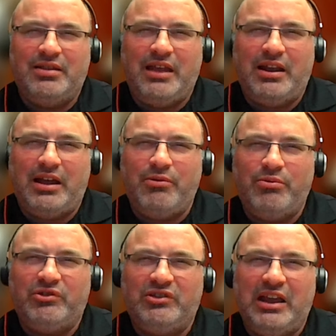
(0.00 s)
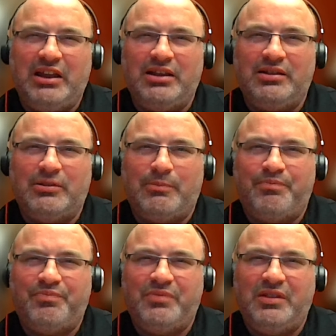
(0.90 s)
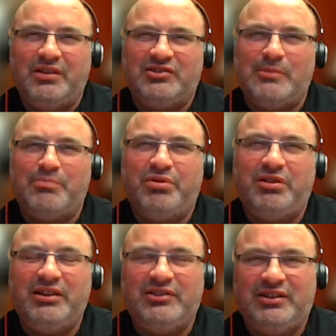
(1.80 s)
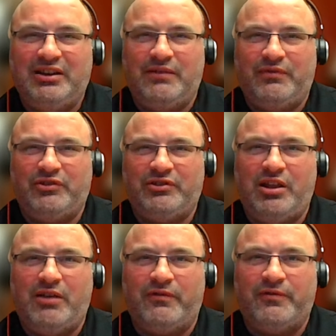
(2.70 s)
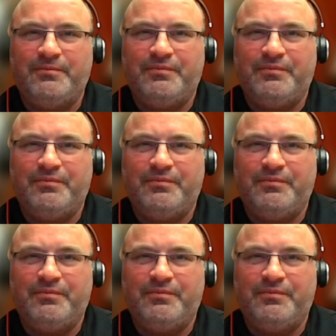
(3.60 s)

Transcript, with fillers: that I was getting the the simplicity of his love,